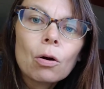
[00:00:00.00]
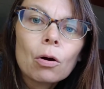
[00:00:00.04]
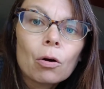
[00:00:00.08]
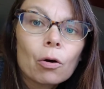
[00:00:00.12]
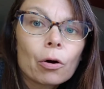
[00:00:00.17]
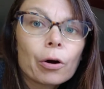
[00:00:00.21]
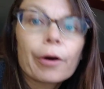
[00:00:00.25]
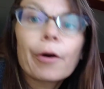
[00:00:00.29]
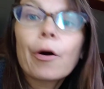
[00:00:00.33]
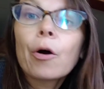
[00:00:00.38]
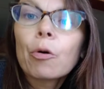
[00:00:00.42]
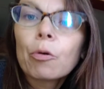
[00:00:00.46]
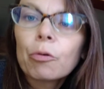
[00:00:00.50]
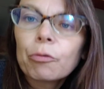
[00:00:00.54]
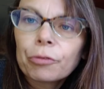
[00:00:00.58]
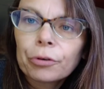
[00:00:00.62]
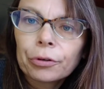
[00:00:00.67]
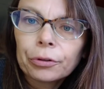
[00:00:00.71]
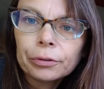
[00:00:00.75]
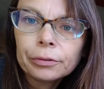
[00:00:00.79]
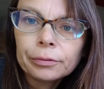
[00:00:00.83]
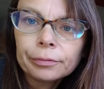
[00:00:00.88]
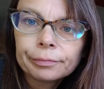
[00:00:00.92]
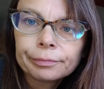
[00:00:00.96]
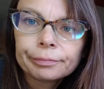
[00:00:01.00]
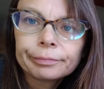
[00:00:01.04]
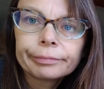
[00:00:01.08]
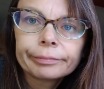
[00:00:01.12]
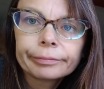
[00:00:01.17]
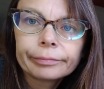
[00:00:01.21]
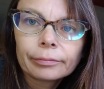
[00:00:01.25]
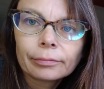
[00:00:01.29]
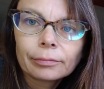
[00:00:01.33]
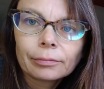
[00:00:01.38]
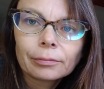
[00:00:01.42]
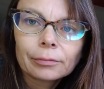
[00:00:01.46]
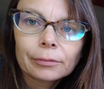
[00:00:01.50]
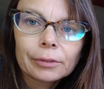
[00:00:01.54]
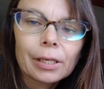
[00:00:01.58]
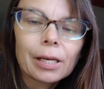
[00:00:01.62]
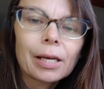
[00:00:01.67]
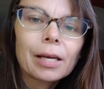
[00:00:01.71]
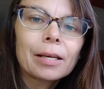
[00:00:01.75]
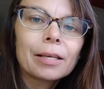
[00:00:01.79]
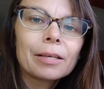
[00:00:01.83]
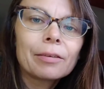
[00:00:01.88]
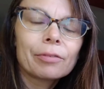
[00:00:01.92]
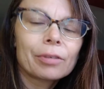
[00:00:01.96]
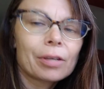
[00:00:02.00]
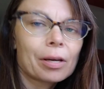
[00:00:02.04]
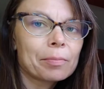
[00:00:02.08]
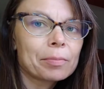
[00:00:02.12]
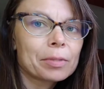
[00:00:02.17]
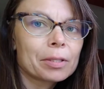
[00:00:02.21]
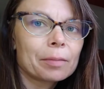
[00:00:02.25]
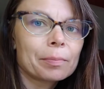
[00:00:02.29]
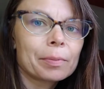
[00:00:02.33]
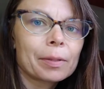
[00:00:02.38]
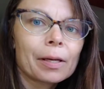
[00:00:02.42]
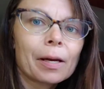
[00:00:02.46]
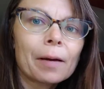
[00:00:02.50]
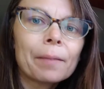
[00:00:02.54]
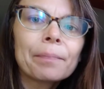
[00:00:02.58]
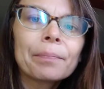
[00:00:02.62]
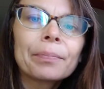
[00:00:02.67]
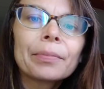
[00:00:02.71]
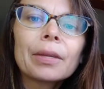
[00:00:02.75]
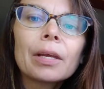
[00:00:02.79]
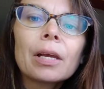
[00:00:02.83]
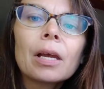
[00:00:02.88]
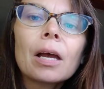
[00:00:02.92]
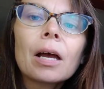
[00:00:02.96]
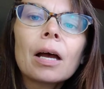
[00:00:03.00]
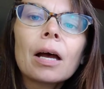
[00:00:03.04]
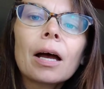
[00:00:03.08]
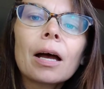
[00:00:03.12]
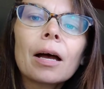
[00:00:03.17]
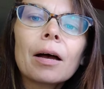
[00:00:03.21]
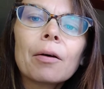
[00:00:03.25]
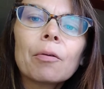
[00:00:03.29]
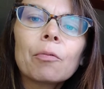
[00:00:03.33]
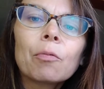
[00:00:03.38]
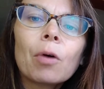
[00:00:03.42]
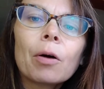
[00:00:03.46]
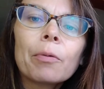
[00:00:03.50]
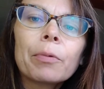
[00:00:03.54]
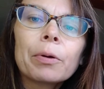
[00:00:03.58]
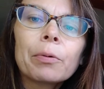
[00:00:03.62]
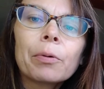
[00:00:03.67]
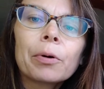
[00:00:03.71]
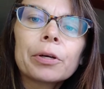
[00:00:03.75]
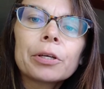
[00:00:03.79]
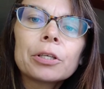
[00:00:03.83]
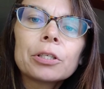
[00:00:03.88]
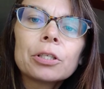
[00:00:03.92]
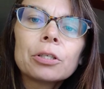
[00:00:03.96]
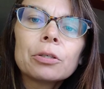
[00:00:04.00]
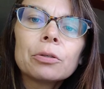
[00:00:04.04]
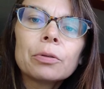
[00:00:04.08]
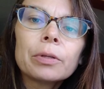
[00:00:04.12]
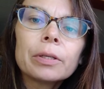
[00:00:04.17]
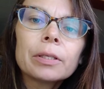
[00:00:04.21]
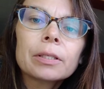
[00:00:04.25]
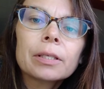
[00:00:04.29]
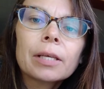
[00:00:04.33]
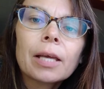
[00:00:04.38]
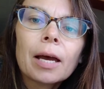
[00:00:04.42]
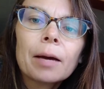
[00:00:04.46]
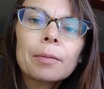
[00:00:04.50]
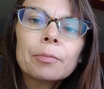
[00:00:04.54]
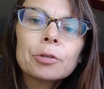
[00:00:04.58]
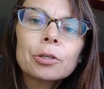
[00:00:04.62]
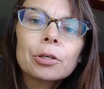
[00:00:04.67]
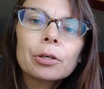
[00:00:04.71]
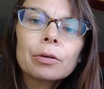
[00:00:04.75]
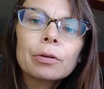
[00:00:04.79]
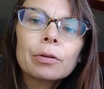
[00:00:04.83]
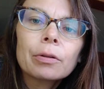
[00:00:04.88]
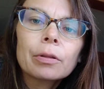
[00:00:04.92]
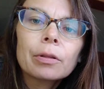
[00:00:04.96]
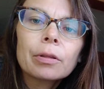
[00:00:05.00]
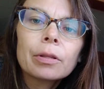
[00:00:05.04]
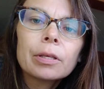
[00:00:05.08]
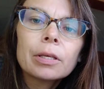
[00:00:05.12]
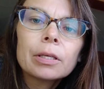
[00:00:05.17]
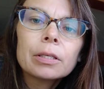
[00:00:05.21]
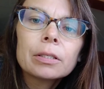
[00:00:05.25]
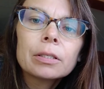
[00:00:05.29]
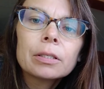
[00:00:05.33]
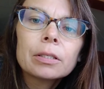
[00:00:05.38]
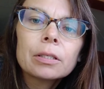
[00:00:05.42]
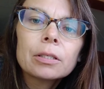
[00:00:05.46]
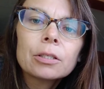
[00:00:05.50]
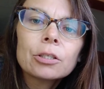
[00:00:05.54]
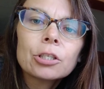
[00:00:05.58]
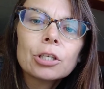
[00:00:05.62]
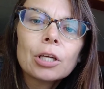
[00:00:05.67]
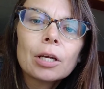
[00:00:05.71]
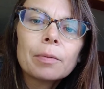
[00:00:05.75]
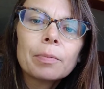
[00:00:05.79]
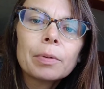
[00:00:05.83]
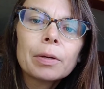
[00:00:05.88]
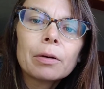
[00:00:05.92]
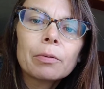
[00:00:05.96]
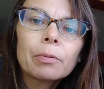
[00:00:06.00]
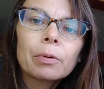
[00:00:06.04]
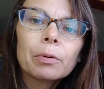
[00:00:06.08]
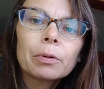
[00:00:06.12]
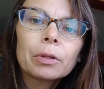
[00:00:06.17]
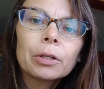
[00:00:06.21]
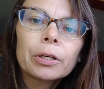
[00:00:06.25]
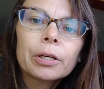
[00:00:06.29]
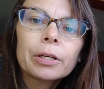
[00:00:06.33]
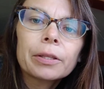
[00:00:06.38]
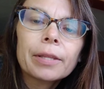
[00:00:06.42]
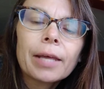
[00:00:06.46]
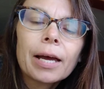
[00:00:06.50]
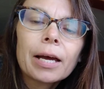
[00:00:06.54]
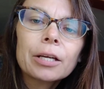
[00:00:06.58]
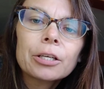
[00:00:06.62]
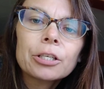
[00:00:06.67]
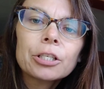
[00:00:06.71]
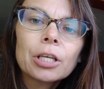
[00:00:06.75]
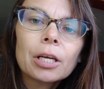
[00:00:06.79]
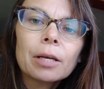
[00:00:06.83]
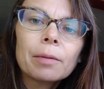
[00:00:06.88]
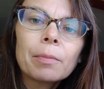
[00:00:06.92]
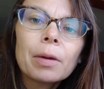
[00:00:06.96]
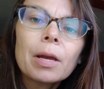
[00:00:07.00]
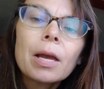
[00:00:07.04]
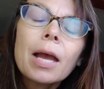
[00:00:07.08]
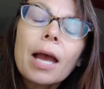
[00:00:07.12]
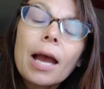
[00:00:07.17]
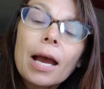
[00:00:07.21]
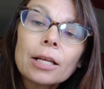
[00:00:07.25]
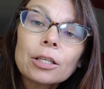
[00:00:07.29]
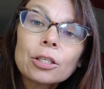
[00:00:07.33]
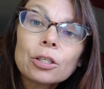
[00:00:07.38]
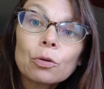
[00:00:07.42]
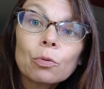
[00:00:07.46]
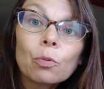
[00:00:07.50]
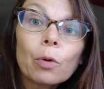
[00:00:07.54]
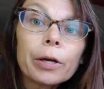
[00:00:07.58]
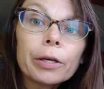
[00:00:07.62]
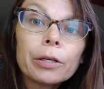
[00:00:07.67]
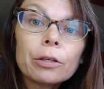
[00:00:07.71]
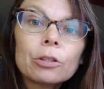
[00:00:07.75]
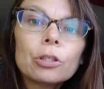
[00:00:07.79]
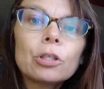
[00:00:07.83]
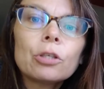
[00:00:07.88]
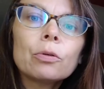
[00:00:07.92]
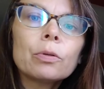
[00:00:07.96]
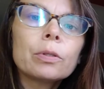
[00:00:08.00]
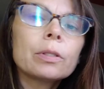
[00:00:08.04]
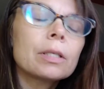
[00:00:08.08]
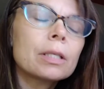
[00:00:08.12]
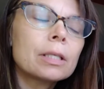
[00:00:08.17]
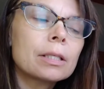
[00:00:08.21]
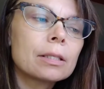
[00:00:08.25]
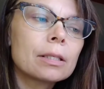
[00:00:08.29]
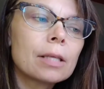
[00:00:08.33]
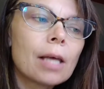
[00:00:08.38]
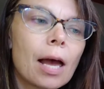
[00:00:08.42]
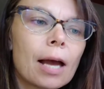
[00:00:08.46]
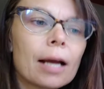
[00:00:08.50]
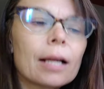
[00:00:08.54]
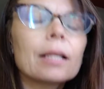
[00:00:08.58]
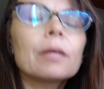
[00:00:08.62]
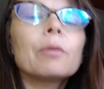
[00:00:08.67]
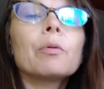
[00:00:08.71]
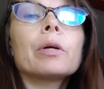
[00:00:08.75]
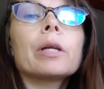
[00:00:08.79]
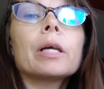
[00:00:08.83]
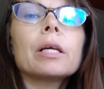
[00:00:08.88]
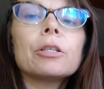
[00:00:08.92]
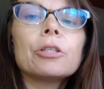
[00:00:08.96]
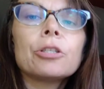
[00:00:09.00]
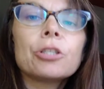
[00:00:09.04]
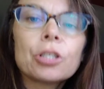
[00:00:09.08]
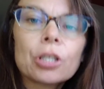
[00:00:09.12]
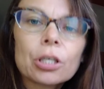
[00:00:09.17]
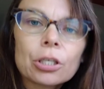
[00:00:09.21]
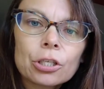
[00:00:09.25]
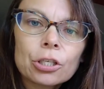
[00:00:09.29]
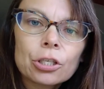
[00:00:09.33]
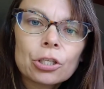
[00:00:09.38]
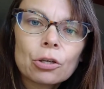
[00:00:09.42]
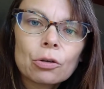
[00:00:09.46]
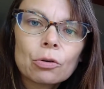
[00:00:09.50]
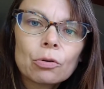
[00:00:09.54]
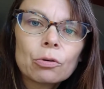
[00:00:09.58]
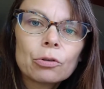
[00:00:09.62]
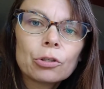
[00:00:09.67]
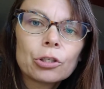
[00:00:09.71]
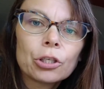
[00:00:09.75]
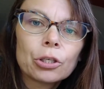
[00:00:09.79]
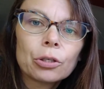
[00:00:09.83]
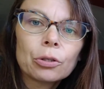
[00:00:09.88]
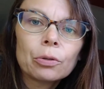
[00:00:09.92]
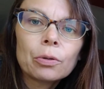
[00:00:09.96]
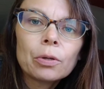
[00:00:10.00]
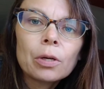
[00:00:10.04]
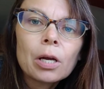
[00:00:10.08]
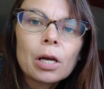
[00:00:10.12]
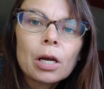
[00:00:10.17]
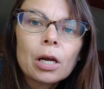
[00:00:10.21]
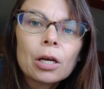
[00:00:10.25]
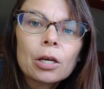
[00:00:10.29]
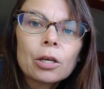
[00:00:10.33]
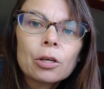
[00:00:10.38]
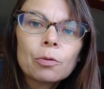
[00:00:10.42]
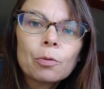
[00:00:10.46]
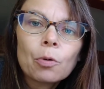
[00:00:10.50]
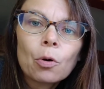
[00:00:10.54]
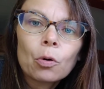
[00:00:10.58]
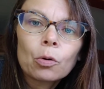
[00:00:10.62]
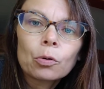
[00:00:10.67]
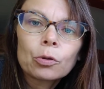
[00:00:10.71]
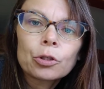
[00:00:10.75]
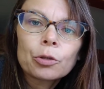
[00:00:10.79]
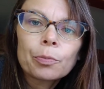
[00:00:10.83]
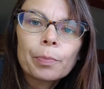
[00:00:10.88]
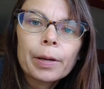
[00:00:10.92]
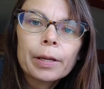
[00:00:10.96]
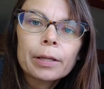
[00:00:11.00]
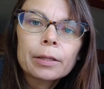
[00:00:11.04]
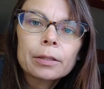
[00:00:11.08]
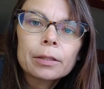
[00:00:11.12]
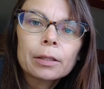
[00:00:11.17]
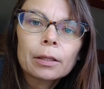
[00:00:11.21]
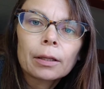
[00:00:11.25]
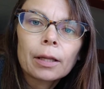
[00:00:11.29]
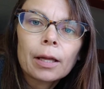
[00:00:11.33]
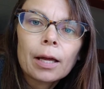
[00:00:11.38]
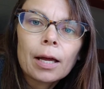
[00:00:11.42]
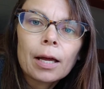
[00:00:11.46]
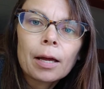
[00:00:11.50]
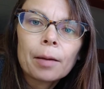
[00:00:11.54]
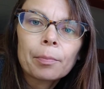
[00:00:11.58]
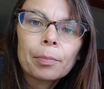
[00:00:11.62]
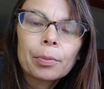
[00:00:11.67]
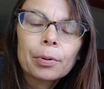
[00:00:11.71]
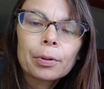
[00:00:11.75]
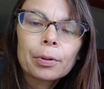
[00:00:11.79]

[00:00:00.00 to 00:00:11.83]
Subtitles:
or oval, even I'm slipping up, what we want to do is capture this shape here. We would look at that shape. And so what you do is exactly what I just showed you. You hold your pencil up